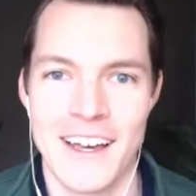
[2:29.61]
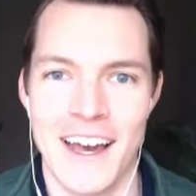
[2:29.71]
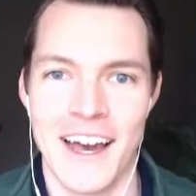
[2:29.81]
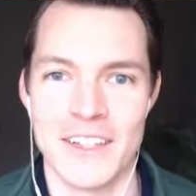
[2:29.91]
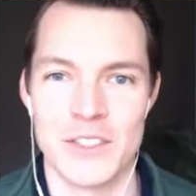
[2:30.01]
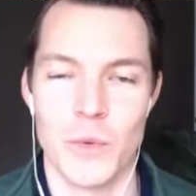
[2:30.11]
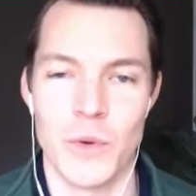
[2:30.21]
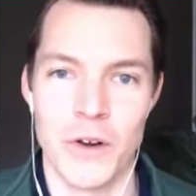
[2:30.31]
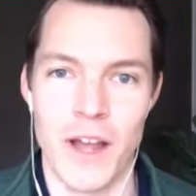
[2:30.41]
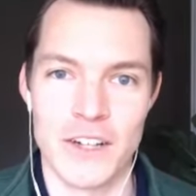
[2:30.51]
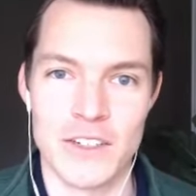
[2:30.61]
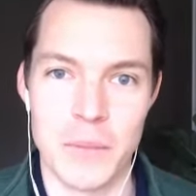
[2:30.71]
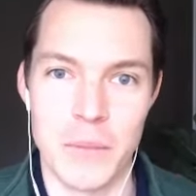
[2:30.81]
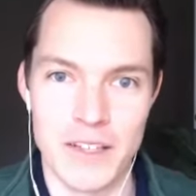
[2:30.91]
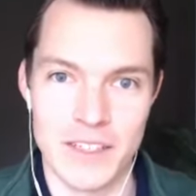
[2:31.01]
Uh, so we were actually
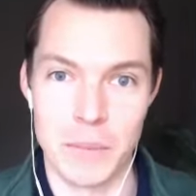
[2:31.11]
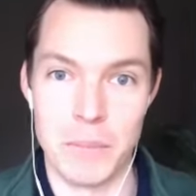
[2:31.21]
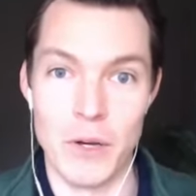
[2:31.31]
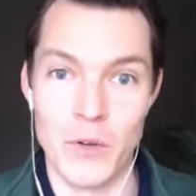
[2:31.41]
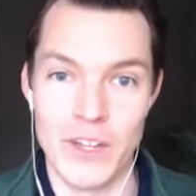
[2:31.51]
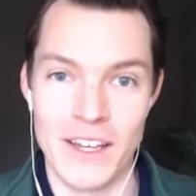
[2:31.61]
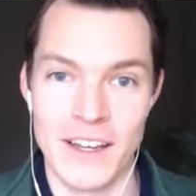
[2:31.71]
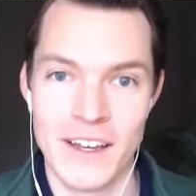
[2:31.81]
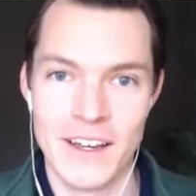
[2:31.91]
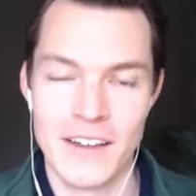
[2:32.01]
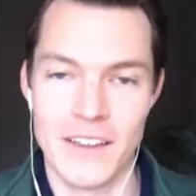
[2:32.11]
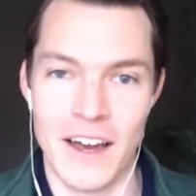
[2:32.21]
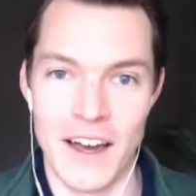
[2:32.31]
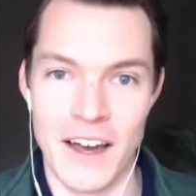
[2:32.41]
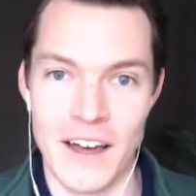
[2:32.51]
basically building
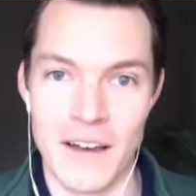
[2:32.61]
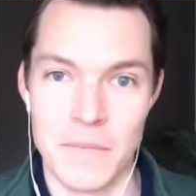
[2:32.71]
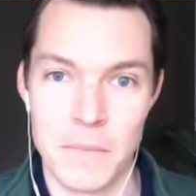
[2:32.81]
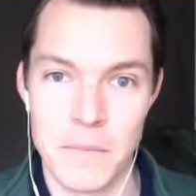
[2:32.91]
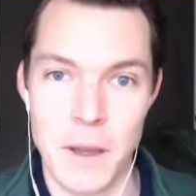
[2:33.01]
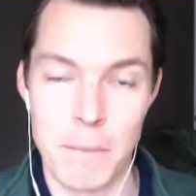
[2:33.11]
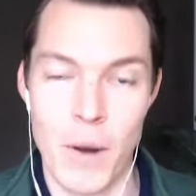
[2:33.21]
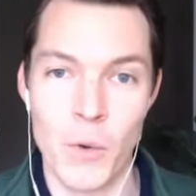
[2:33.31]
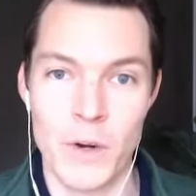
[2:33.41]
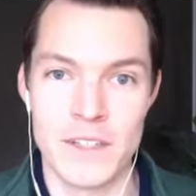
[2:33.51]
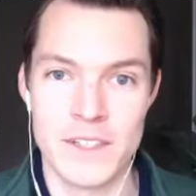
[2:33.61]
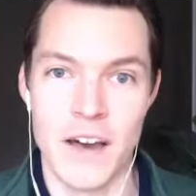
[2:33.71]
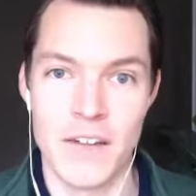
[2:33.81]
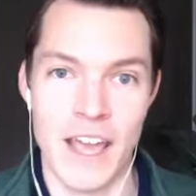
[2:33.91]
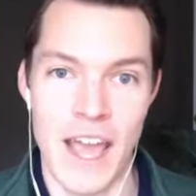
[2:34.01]
uh, components
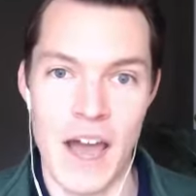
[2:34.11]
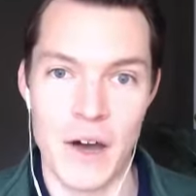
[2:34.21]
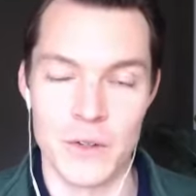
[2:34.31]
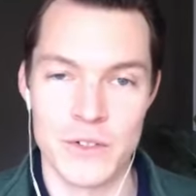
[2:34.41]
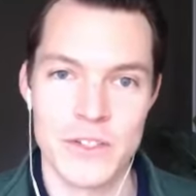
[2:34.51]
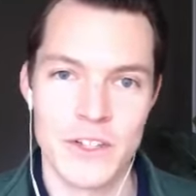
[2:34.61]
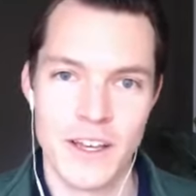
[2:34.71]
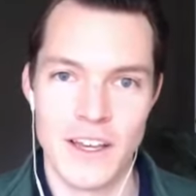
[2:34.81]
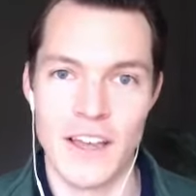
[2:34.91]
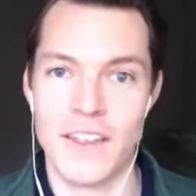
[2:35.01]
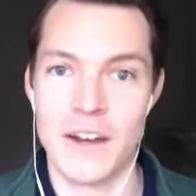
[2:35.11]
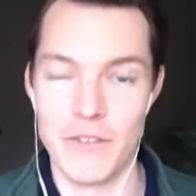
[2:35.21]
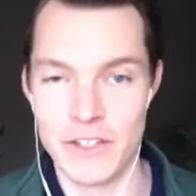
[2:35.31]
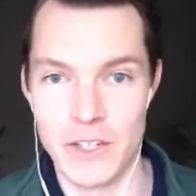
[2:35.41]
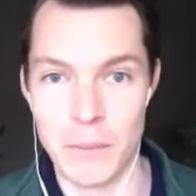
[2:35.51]
of a house and then
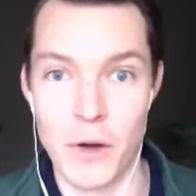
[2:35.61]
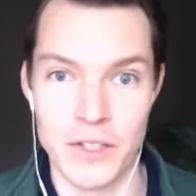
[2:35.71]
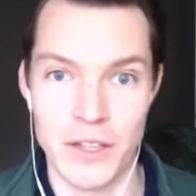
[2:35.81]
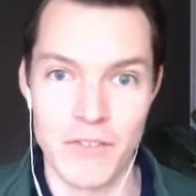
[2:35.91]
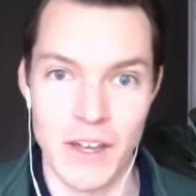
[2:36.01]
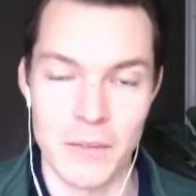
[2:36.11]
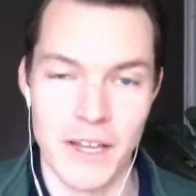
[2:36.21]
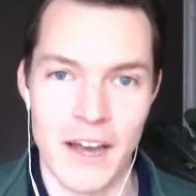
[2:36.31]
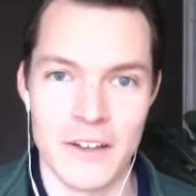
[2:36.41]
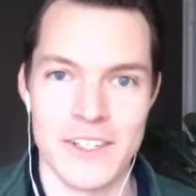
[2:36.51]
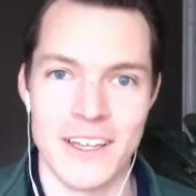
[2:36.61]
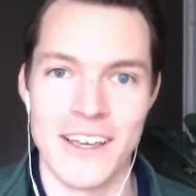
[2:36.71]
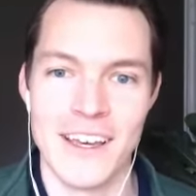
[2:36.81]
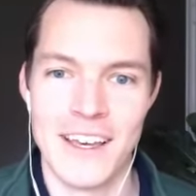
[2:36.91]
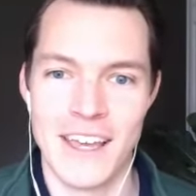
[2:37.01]
eventually multifamily housing
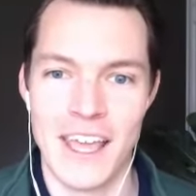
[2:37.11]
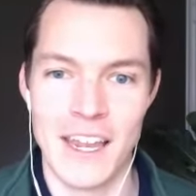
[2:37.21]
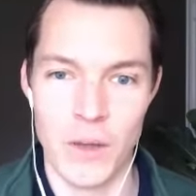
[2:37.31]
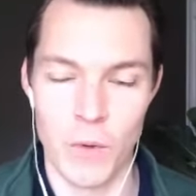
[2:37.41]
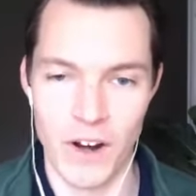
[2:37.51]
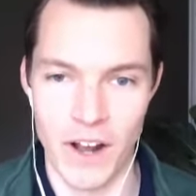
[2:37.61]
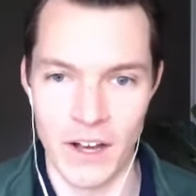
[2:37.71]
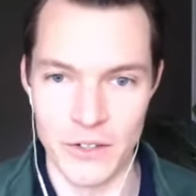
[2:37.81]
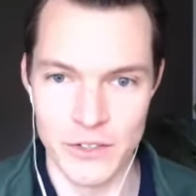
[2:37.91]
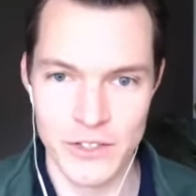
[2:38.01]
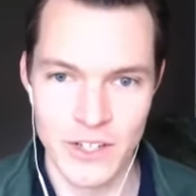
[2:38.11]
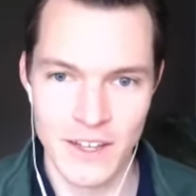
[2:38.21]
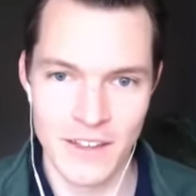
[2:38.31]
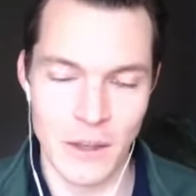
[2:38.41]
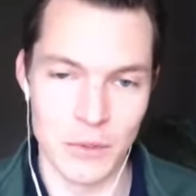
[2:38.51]
in a warehouse
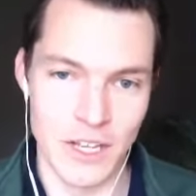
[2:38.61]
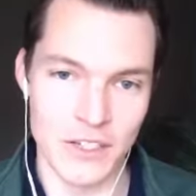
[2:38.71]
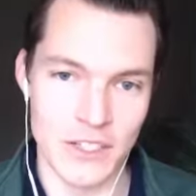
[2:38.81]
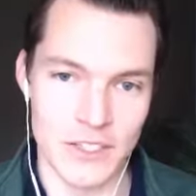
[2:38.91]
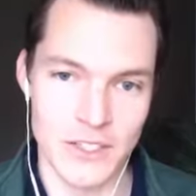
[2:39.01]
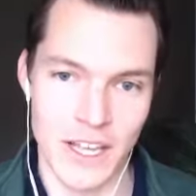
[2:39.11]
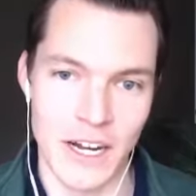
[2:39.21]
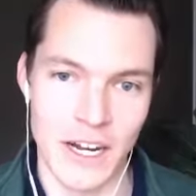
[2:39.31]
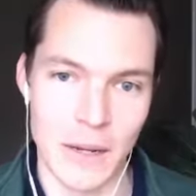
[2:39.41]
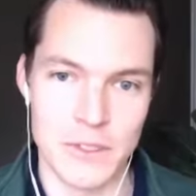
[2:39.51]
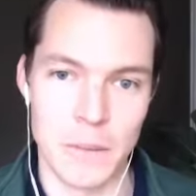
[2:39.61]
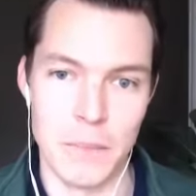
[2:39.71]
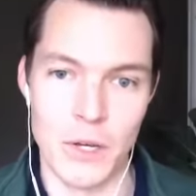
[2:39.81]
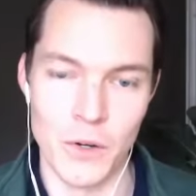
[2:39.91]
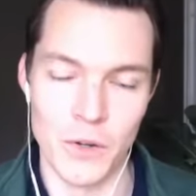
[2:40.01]
that was actually set up to
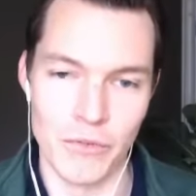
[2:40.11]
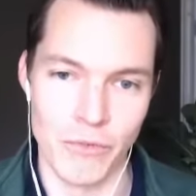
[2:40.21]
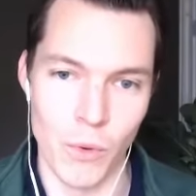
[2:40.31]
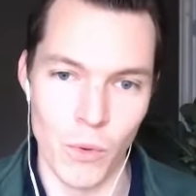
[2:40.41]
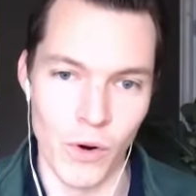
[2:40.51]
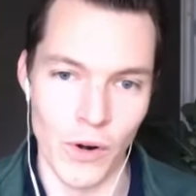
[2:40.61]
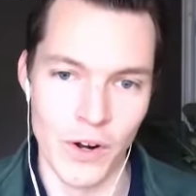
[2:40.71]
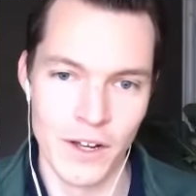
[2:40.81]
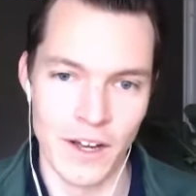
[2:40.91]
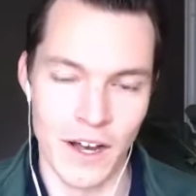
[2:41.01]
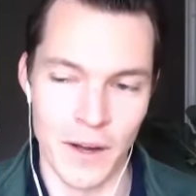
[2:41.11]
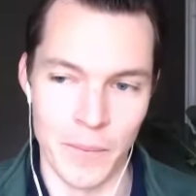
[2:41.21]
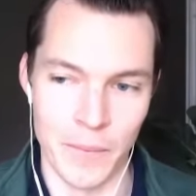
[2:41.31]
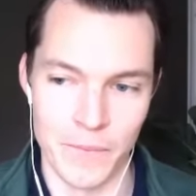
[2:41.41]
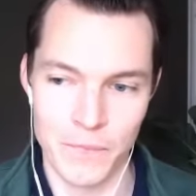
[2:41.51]
build for
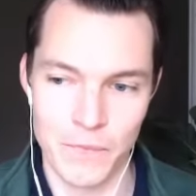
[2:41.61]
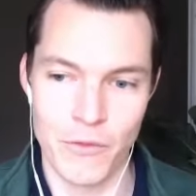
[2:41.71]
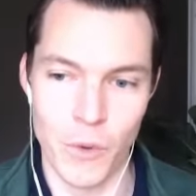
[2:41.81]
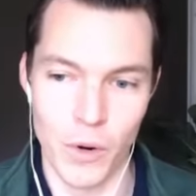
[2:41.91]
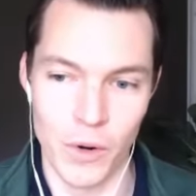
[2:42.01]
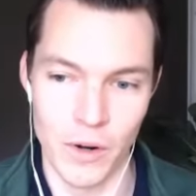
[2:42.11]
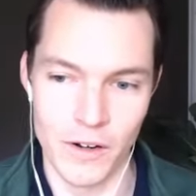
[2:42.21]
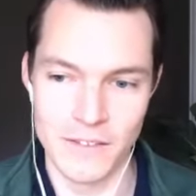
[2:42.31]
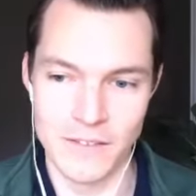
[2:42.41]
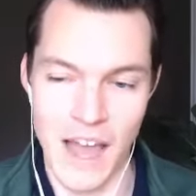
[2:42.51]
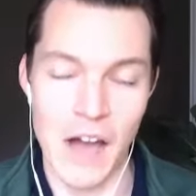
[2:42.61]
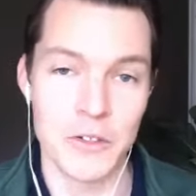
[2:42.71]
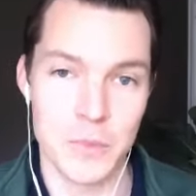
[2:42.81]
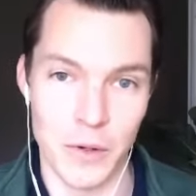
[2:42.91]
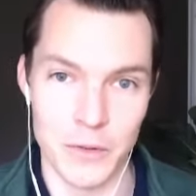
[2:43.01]
um, for
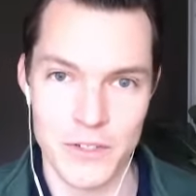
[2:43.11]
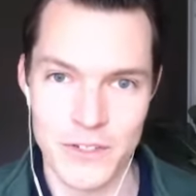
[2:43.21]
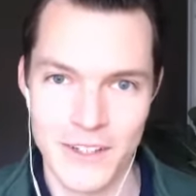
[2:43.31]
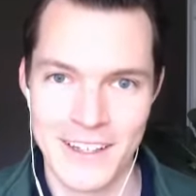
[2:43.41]
houseboats.